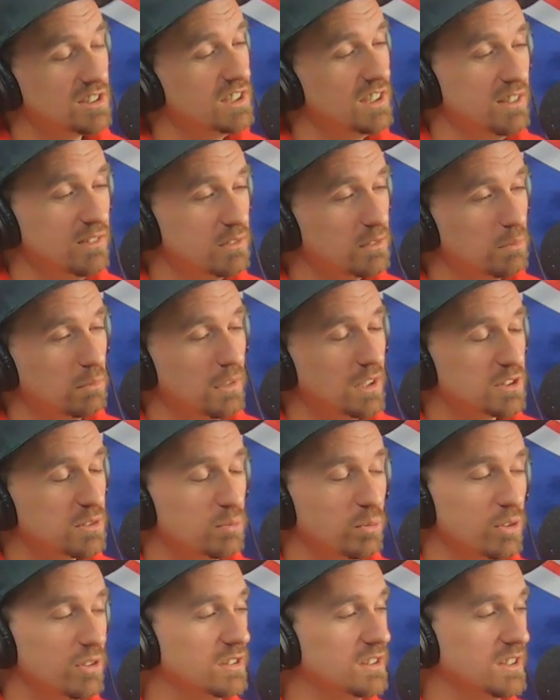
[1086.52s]
achieved
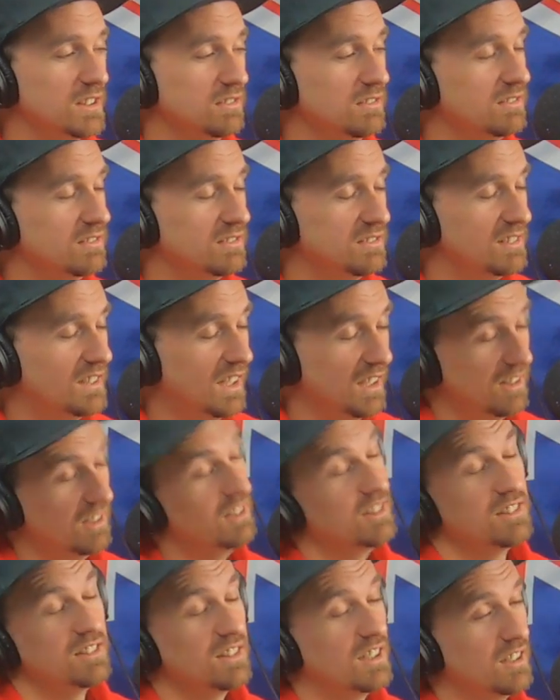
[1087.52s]
much more than a
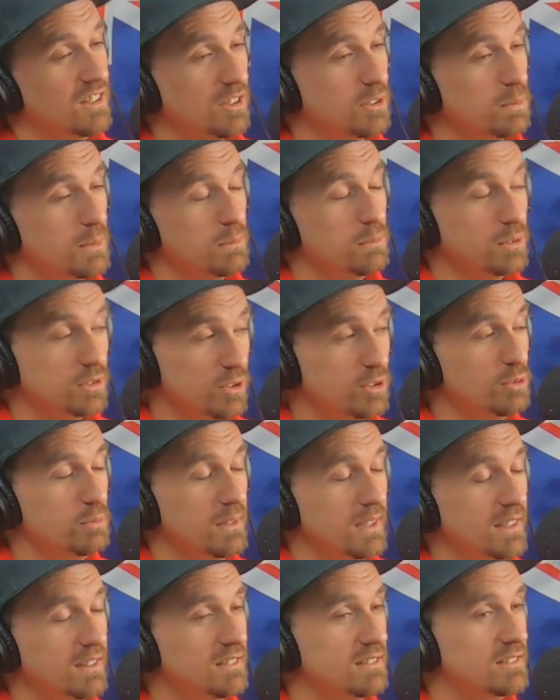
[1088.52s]
lot a lot of people do. No
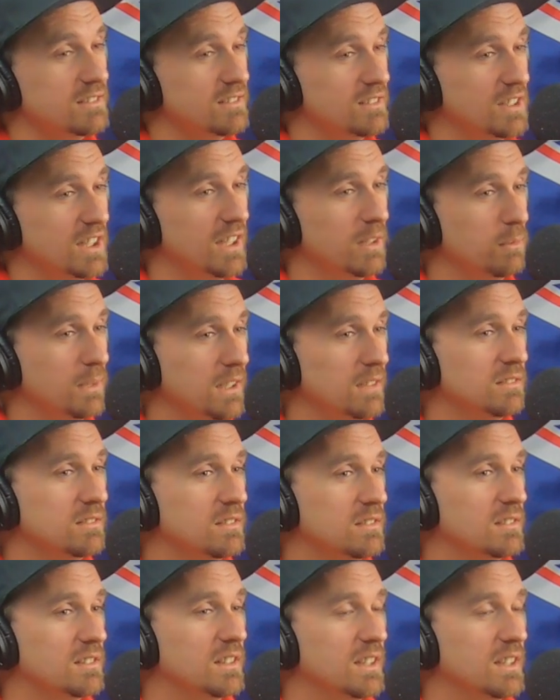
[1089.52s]
man. doubt. Yeah, man.